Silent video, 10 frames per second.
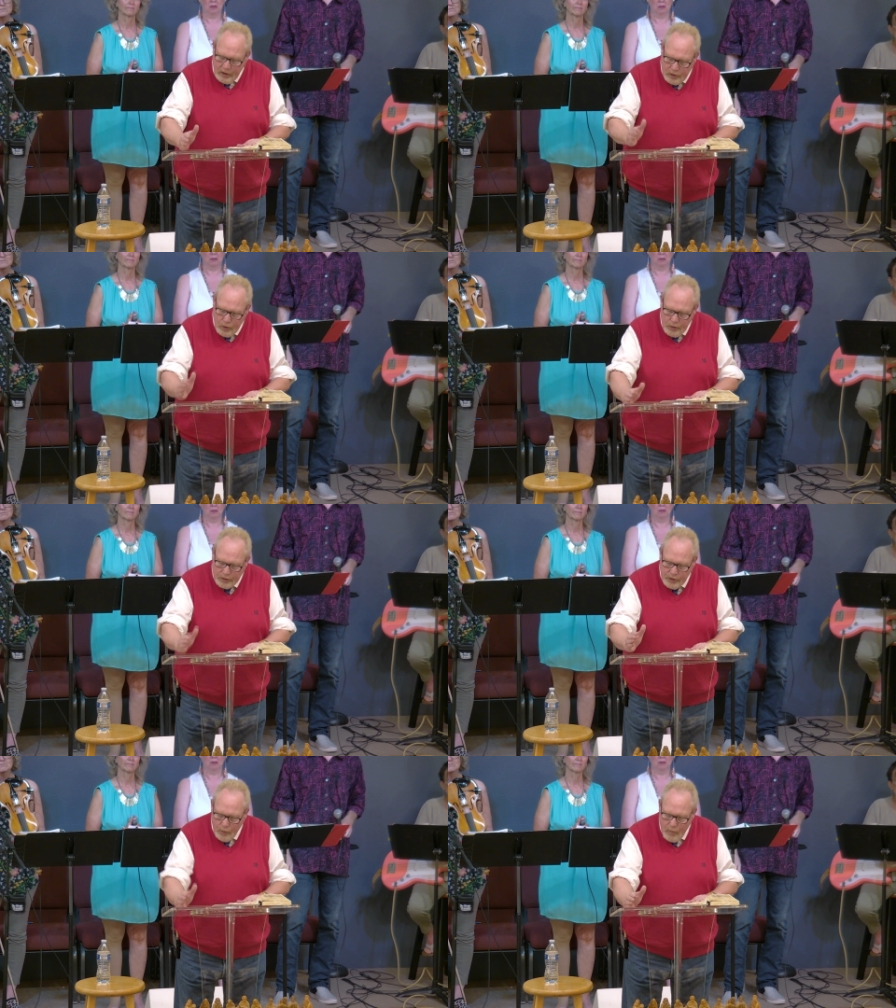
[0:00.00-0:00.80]
Do
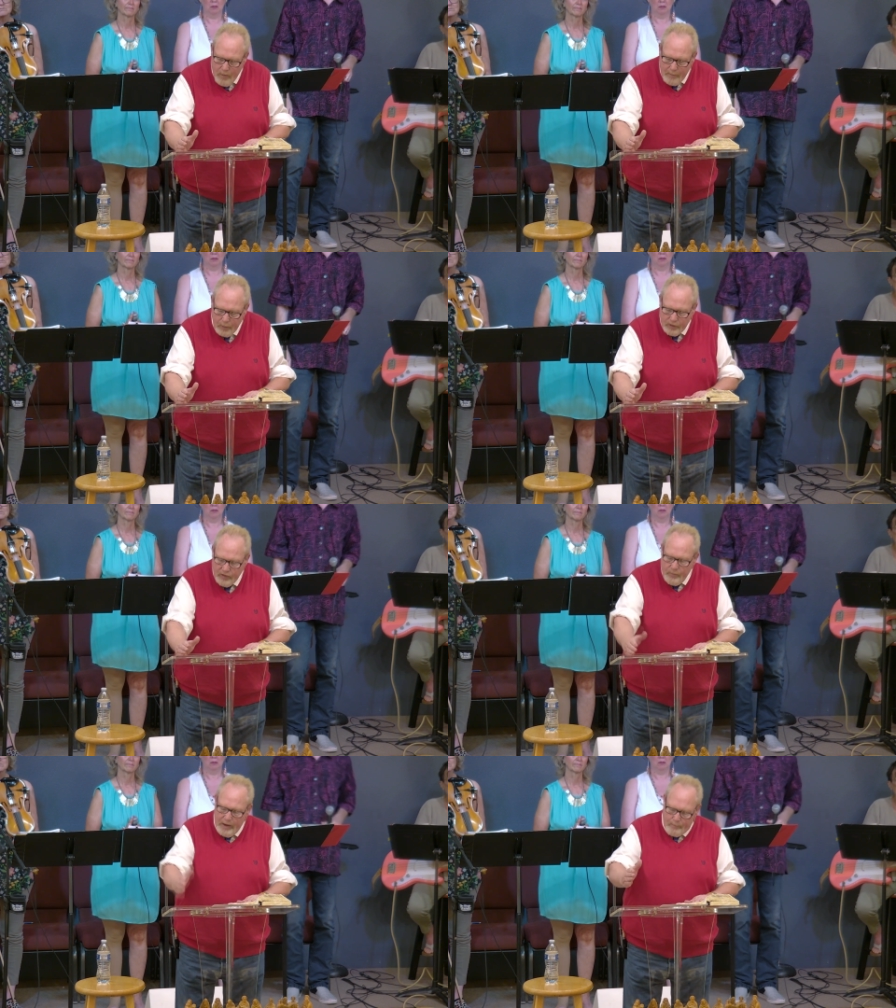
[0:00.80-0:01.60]
this in
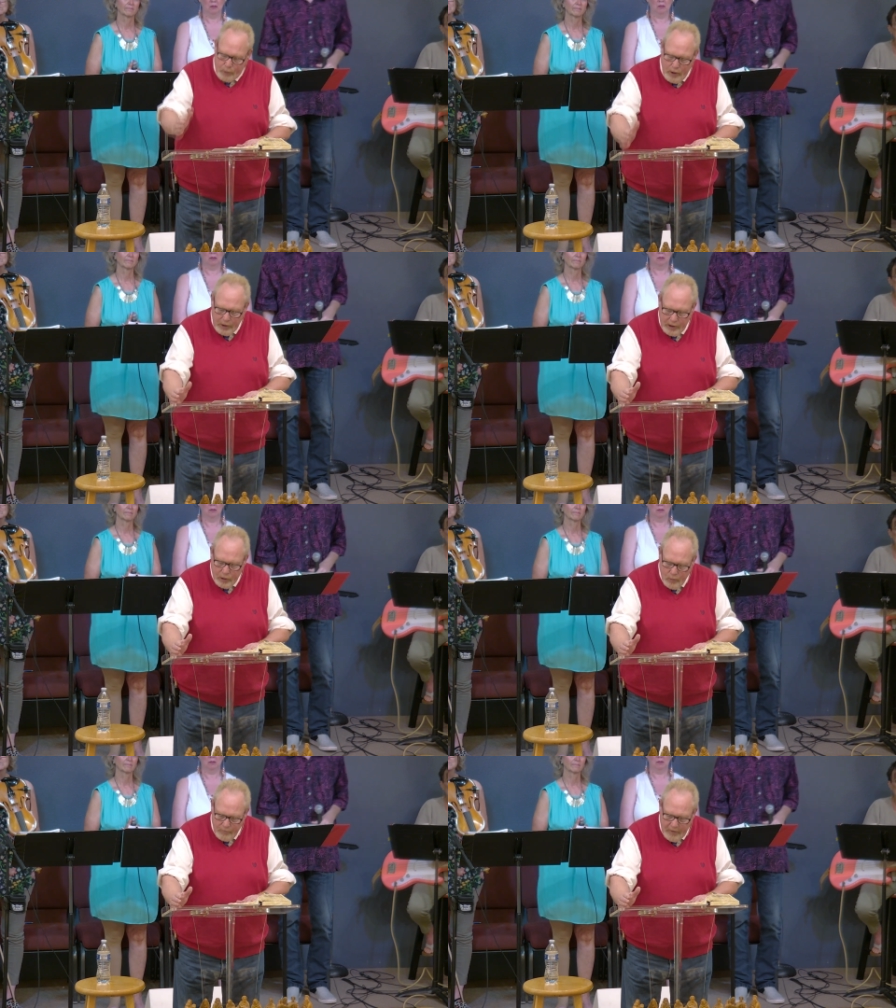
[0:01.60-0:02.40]
remembrance of me. Put it
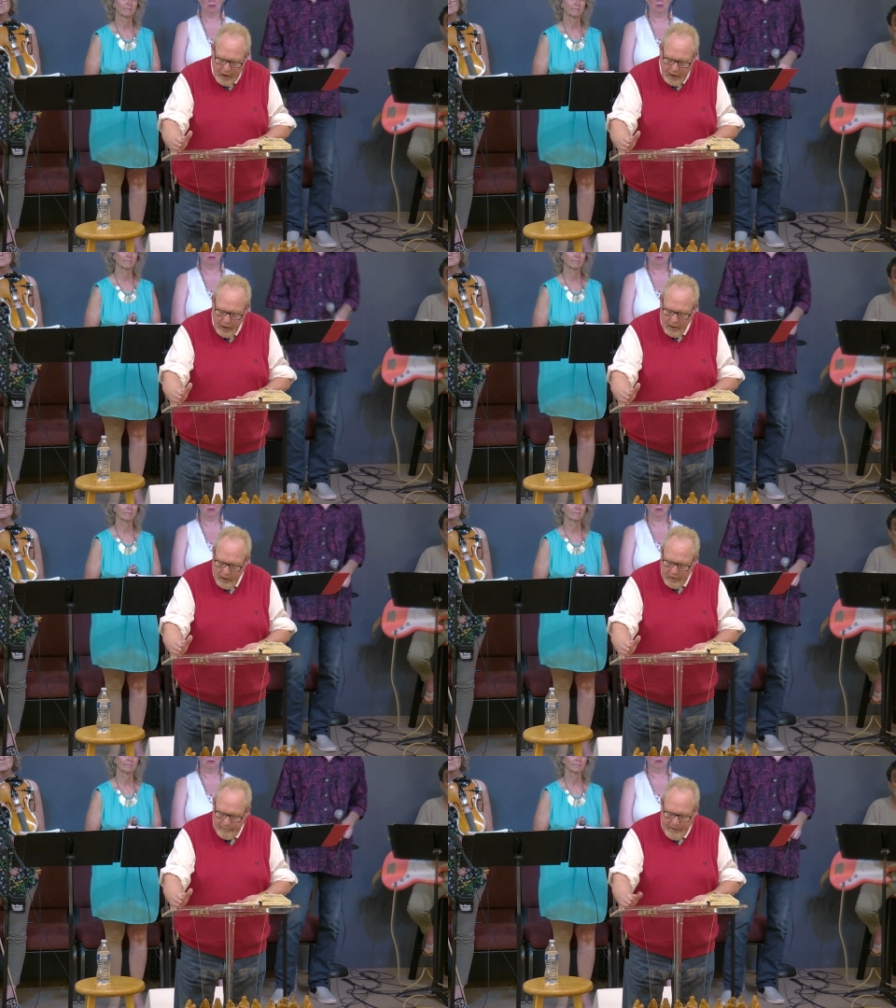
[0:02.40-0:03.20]
into
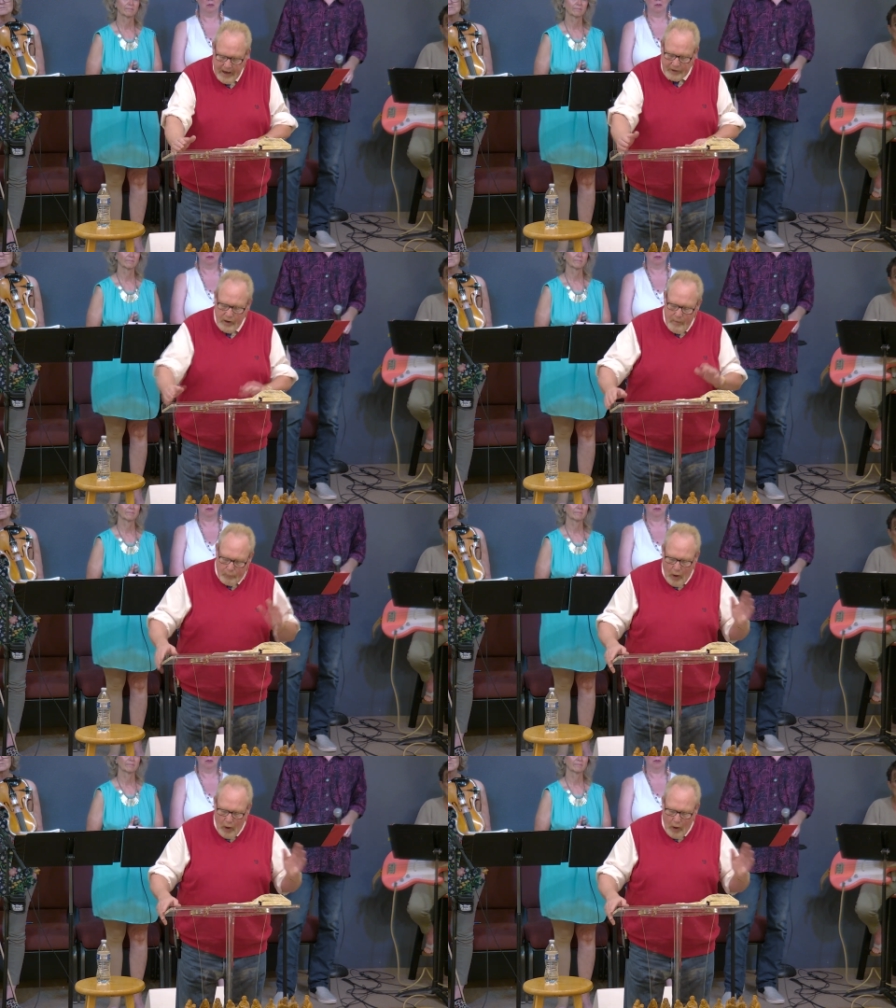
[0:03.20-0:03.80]
effect.